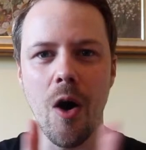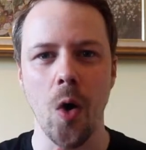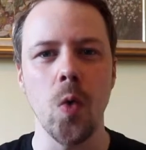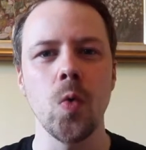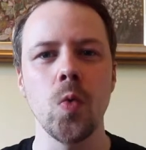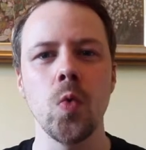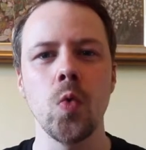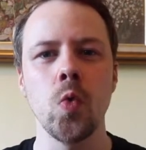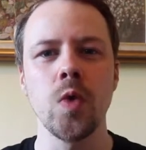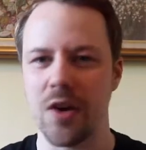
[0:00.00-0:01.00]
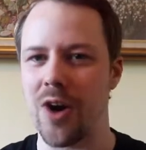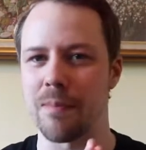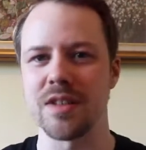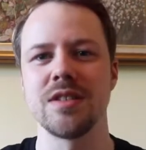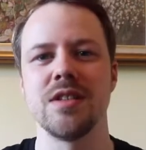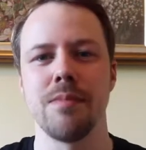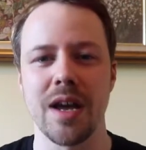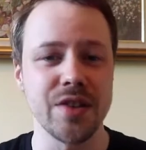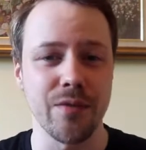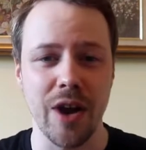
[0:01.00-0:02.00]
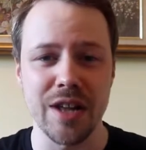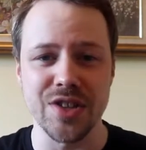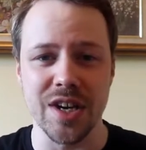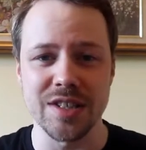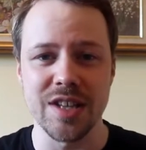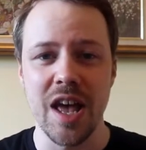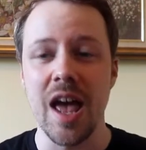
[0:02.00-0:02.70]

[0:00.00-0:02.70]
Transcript: Holy crap, this is an amazing franchise.